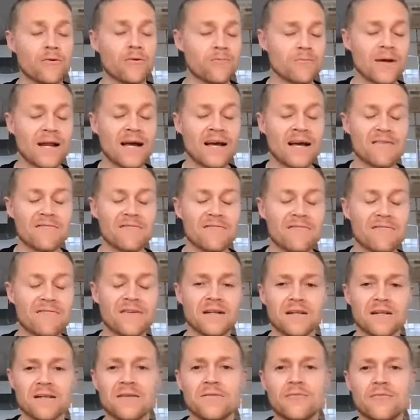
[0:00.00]
or what I
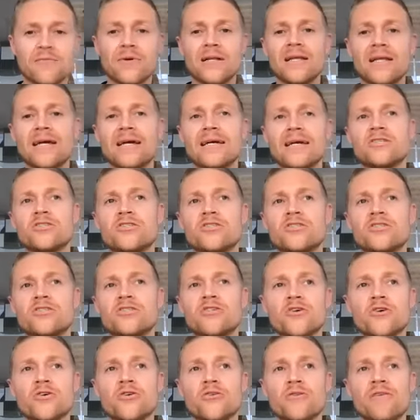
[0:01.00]
feel, relate
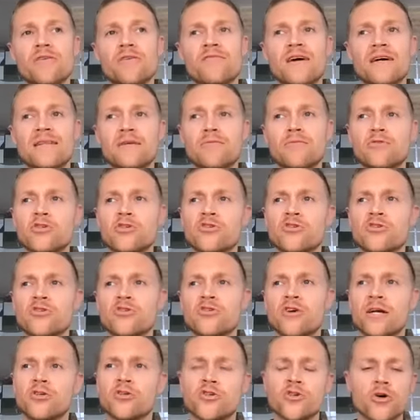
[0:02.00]
to the fact that we're
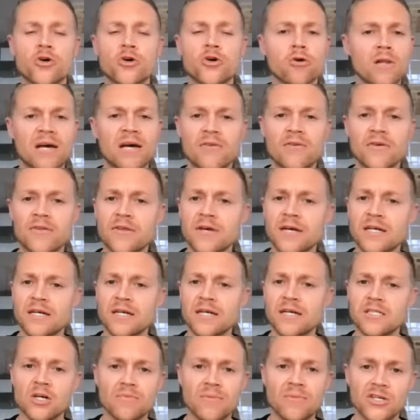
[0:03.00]
trying to control everything
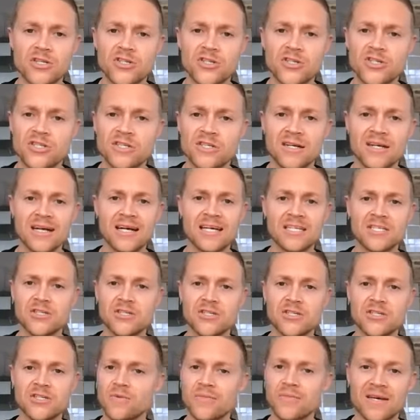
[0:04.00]
so much yeah. as
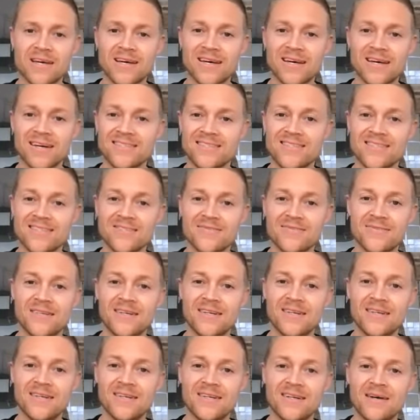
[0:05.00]
human beings.
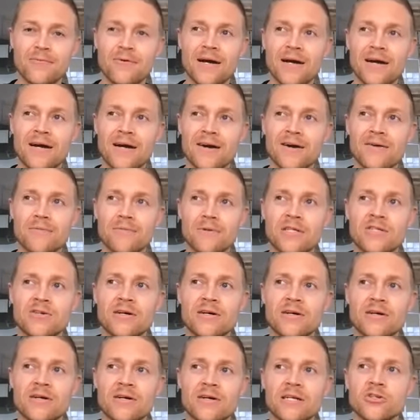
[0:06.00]
Definitely. Where we're
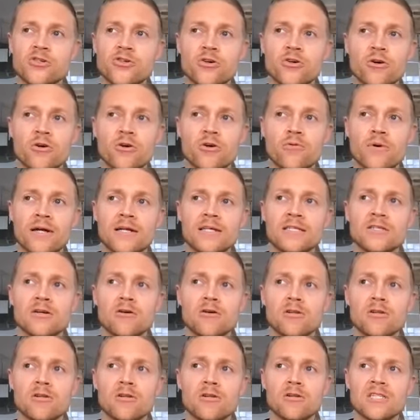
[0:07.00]
trying to control what is
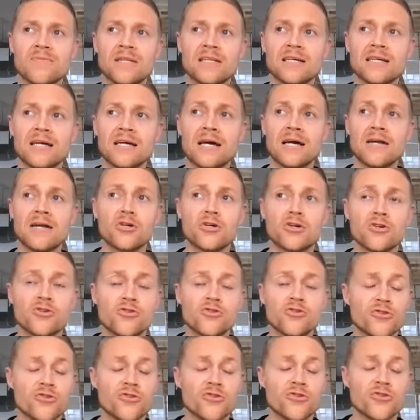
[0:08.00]
ultimately
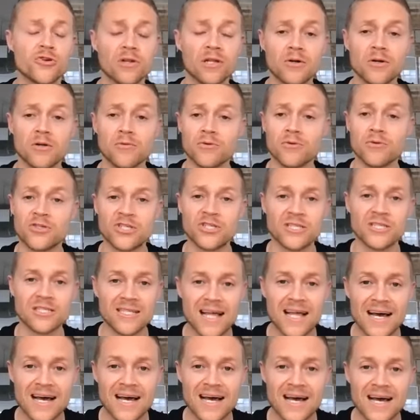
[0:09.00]
uncontrollable, which is
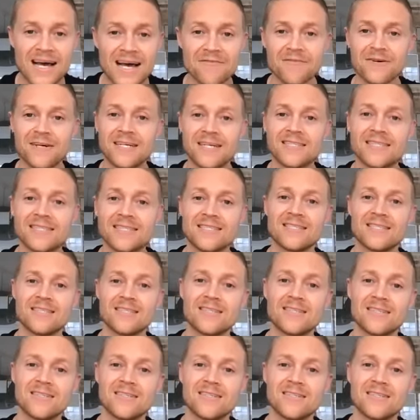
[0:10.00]
life, right?